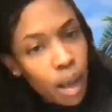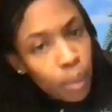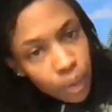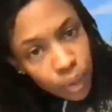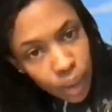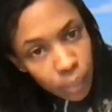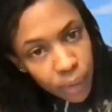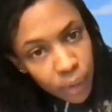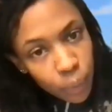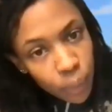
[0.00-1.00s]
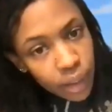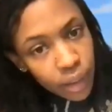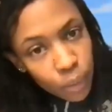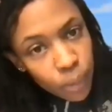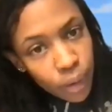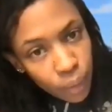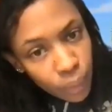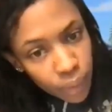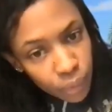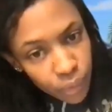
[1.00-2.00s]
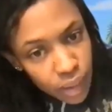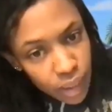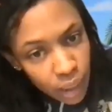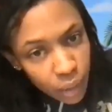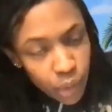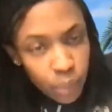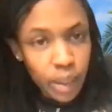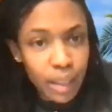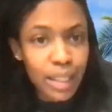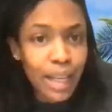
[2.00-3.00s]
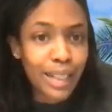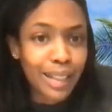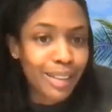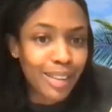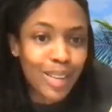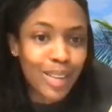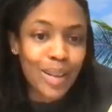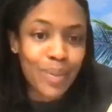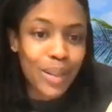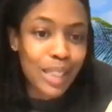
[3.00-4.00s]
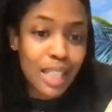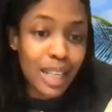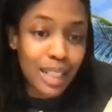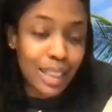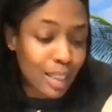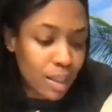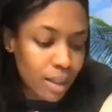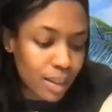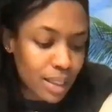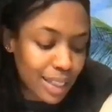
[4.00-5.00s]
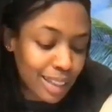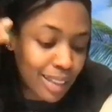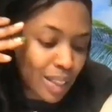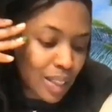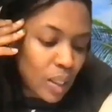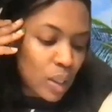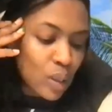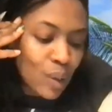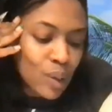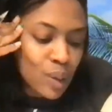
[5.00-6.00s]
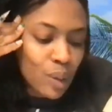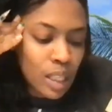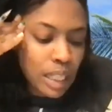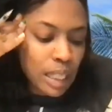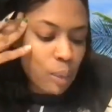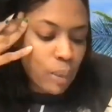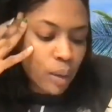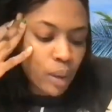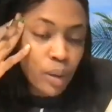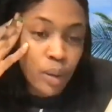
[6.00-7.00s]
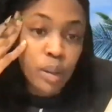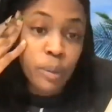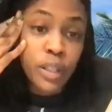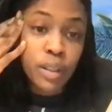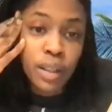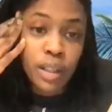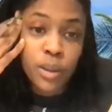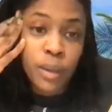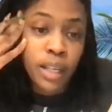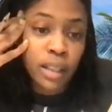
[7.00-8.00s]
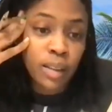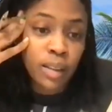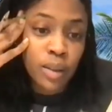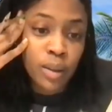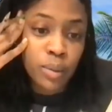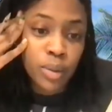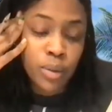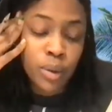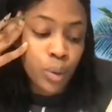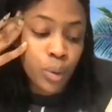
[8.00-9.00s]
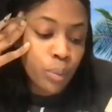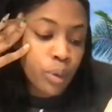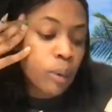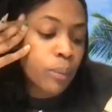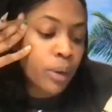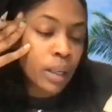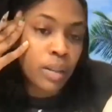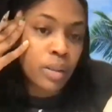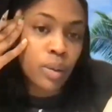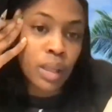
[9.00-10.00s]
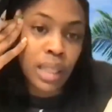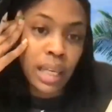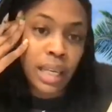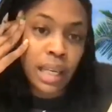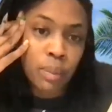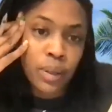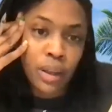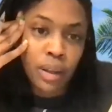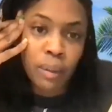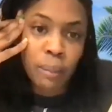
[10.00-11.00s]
in a white cube alone if it's not if I'm not citing, you know what I mean, citing. Mm-hmm. The, so also thinking about, you know, especially expanding the terms of cultural property so that they can be